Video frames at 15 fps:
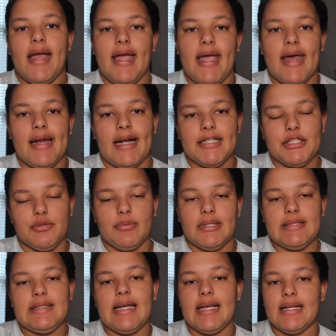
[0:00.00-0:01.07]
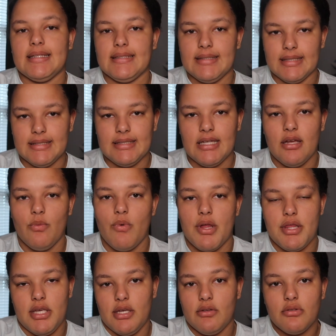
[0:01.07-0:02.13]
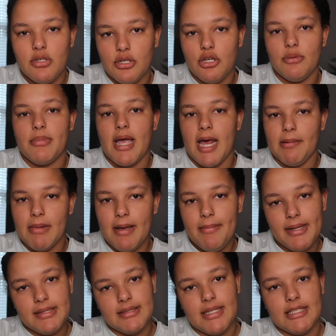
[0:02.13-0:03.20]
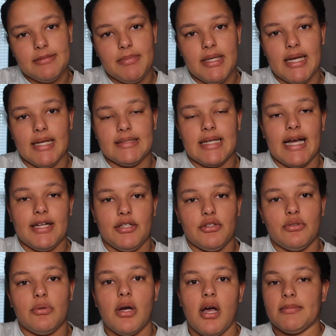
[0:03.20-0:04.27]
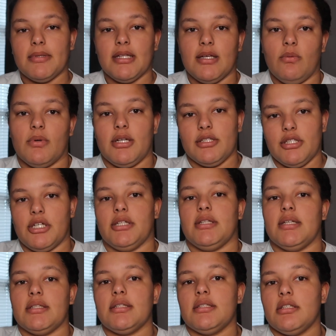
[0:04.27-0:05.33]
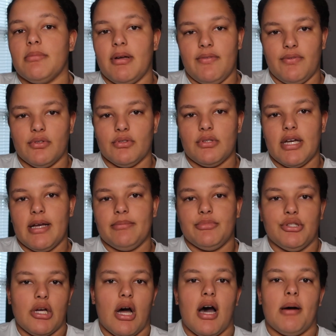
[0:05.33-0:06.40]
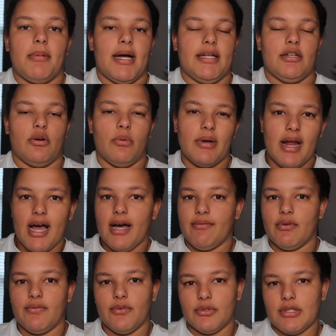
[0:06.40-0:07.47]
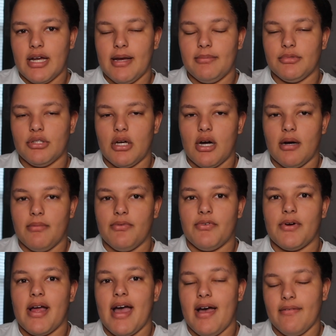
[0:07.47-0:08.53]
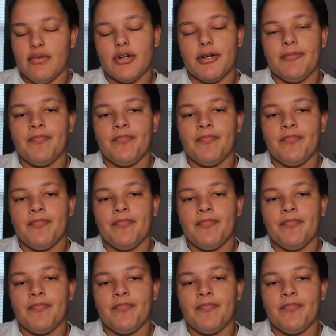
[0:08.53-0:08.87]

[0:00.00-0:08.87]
And I just want to stay consistent with YouTube and my business, because I do ultimately want to turn this into my full-time job. I don't want to have a full-time job forever.